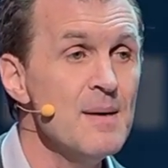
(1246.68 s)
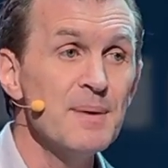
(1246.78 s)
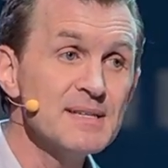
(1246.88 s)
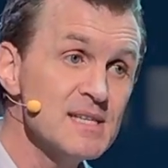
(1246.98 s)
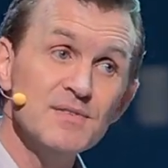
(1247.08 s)

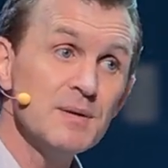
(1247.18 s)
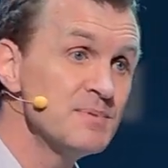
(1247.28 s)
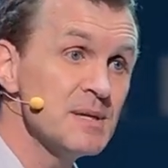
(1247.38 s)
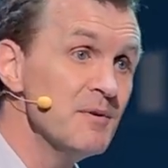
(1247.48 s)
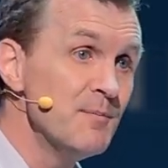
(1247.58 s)
Because even in
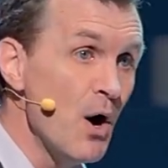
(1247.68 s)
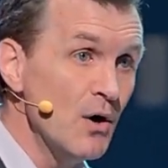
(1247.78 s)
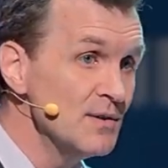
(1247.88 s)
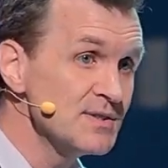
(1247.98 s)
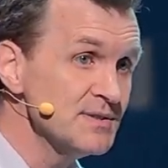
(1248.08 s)
some of
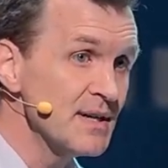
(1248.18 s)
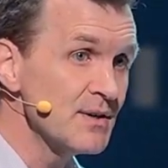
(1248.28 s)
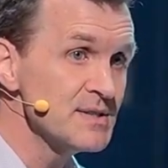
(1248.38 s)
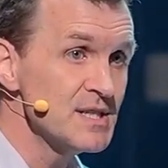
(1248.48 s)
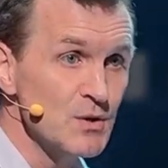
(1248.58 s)
Paul's
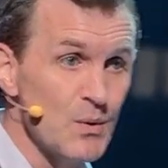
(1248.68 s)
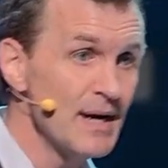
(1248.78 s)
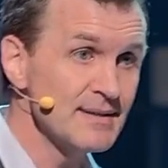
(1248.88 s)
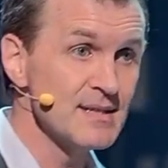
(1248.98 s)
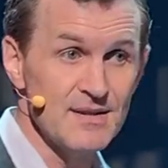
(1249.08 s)
letters, he'll
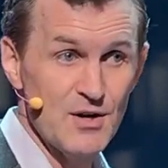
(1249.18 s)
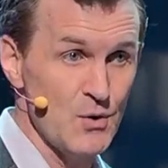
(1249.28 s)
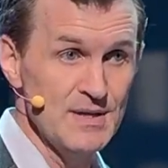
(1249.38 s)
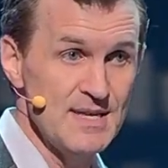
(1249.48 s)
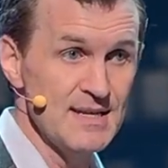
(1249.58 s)
write to the
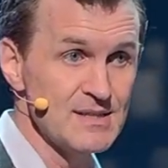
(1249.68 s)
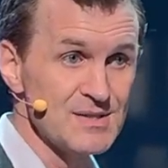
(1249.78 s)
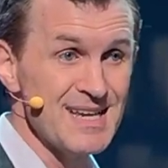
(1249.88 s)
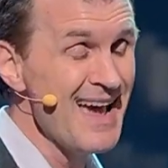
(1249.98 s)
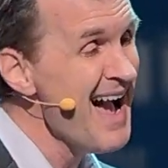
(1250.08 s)
Corinthians and
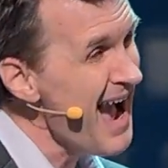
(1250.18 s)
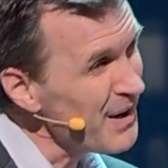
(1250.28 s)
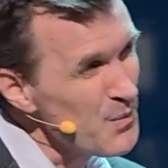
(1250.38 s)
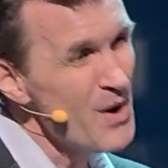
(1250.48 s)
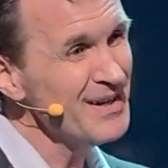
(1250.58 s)
he'll say, I
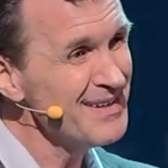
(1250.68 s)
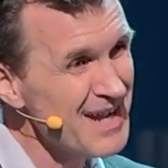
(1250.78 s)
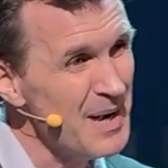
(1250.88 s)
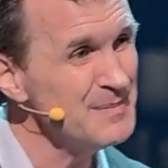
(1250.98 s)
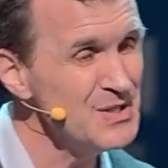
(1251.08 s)
wanted to
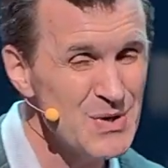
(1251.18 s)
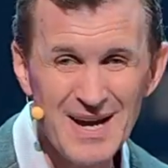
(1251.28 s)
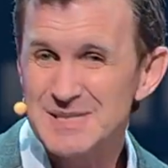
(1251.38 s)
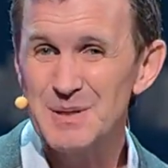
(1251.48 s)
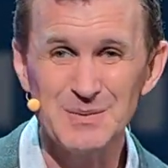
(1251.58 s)
come to you
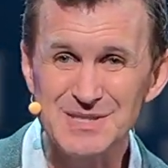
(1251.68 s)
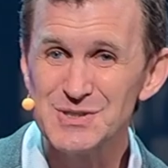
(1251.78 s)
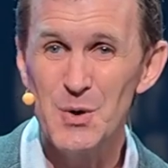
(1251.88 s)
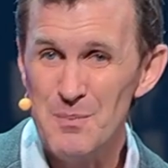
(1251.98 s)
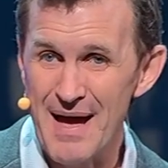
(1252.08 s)
guys, but I was
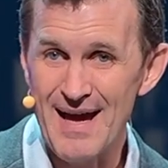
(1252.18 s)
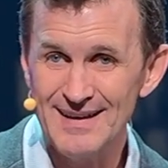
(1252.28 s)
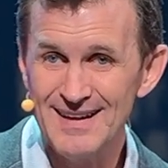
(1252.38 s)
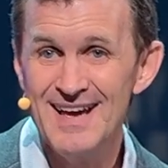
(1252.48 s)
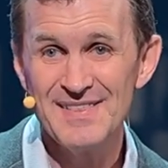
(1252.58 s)
so
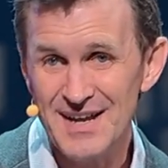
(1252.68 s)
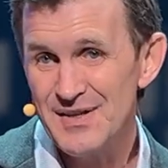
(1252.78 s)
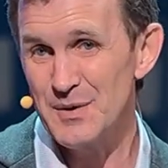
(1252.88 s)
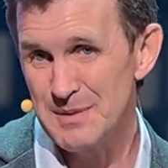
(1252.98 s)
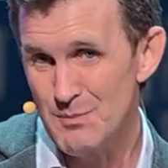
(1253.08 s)
mad that I
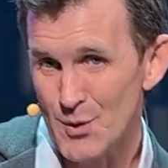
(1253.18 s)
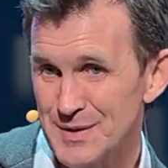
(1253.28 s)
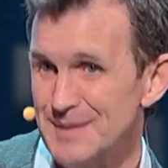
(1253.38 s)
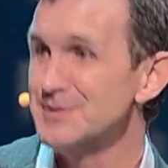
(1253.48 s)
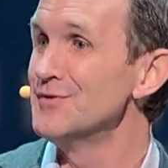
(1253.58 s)
thought it would be more
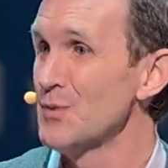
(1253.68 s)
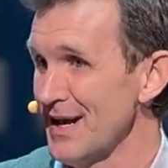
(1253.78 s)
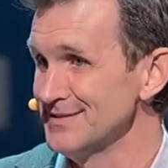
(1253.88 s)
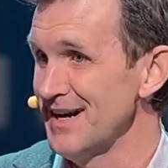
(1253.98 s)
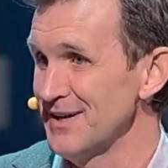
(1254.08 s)
redemptive to
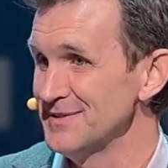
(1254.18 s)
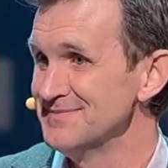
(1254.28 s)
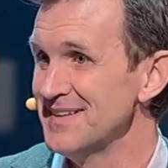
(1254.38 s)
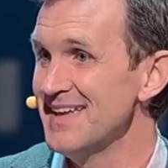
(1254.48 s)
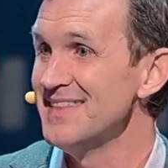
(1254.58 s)
write a letter.
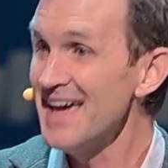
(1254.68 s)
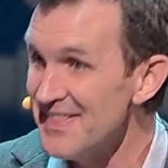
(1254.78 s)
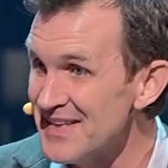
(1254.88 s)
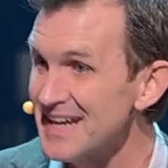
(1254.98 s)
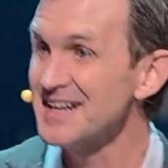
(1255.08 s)
And
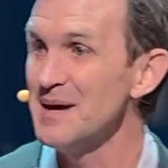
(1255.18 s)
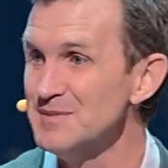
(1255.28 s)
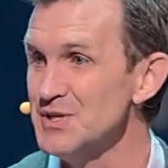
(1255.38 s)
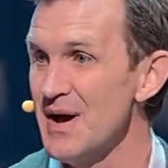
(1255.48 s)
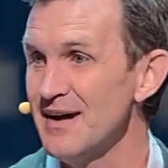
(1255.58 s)
then I could come
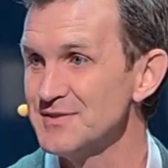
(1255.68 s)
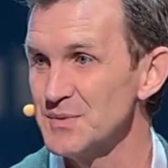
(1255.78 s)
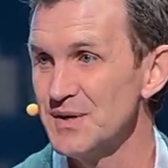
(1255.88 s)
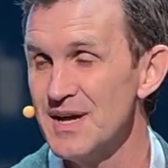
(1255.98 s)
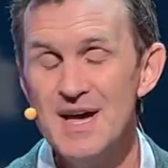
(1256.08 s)
to you
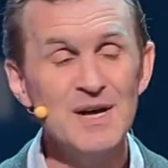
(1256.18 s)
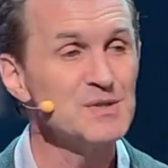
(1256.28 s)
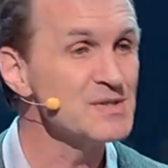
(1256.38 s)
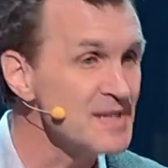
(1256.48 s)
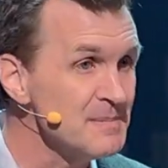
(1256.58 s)
afterward.
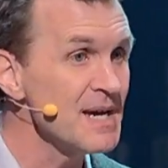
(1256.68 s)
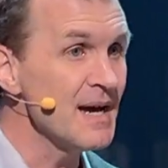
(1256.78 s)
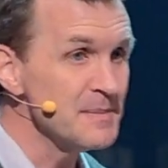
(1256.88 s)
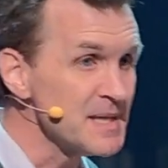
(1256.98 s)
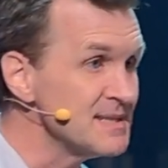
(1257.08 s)
So
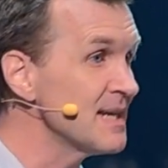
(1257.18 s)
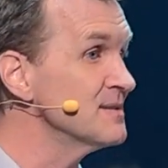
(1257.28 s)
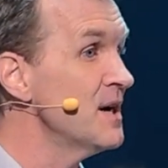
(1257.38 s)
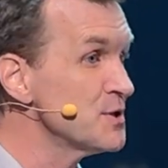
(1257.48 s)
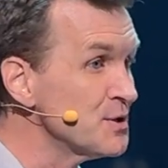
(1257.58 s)
sometimes a
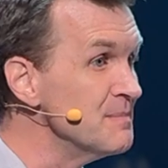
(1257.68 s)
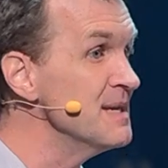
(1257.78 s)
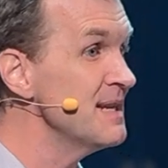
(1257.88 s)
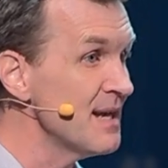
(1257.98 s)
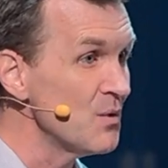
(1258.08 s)
technologically
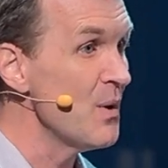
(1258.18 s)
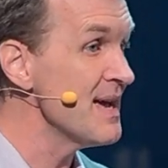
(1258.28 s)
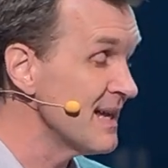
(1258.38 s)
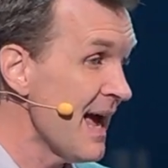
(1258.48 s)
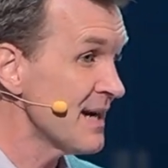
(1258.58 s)
mediated way
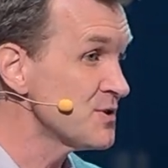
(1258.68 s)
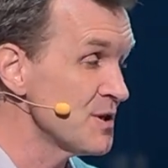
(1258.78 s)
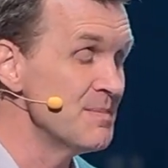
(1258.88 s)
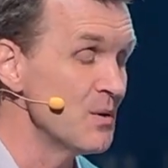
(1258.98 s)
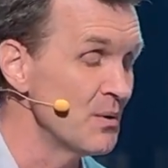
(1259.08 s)
can
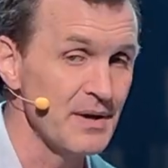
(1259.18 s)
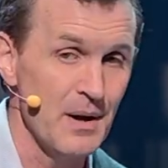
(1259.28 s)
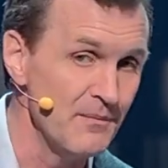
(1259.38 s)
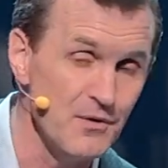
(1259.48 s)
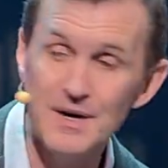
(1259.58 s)
actually be really
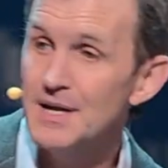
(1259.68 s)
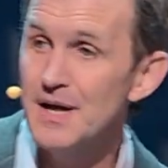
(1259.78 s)
helpful, and